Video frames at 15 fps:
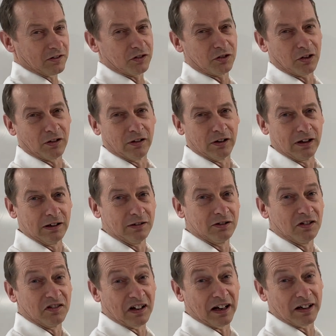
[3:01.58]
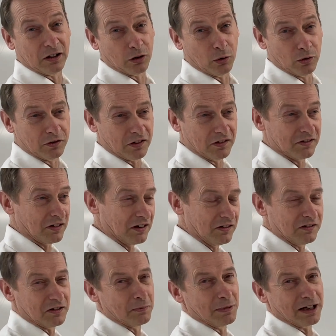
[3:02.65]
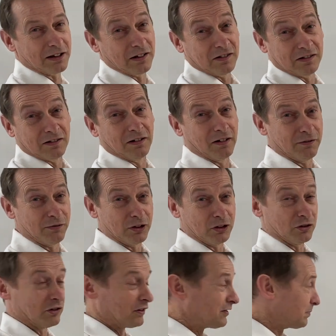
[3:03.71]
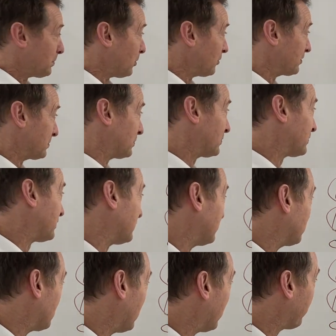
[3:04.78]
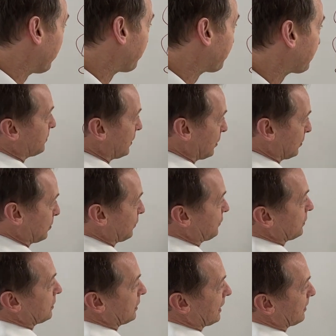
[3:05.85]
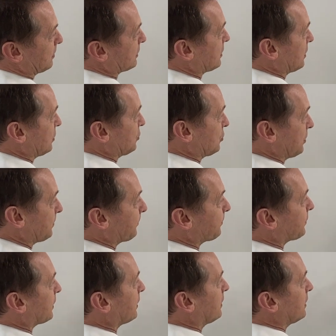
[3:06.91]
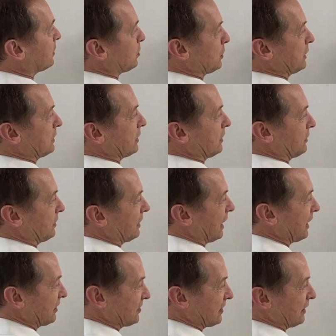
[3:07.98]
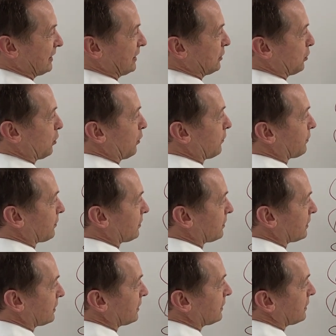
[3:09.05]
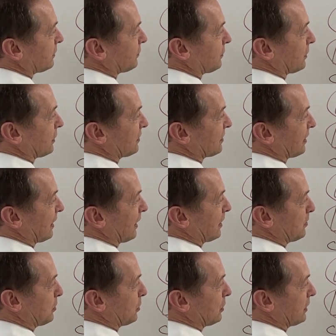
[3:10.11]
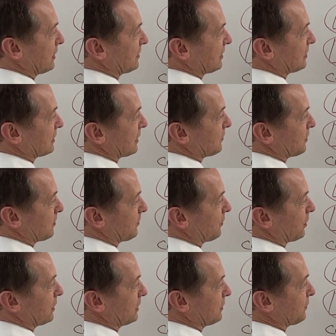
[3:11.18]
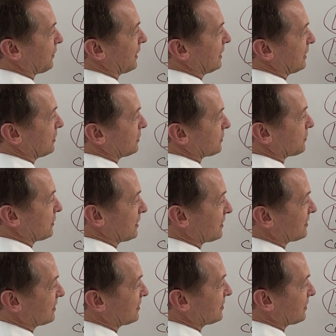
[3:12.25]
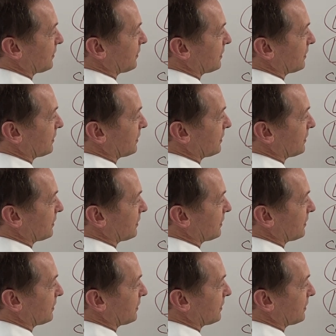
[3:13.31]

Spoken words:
CHERI design goals is to make this efficient as possible as well. Or within an application, we can isolate off various libraries and give them very defined interfaces